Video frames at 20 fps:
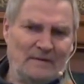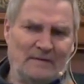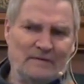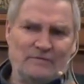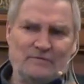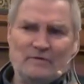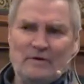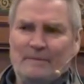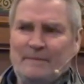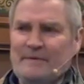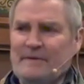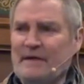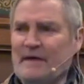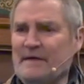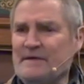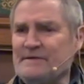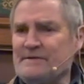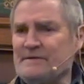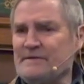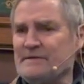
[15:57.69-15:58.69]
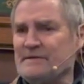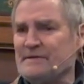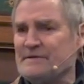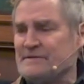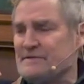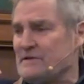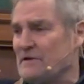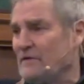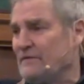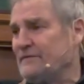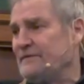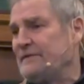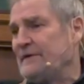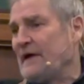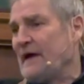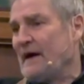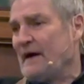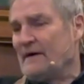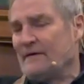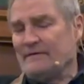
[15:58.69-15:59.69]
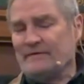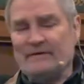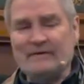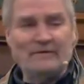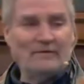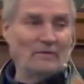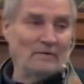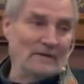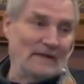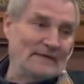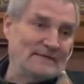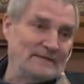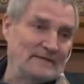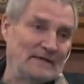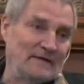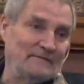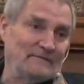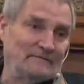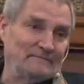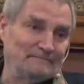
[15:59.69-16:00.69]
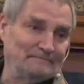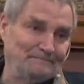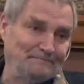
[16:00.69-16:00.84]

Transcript: trepidation and self-doubt and all that stuff.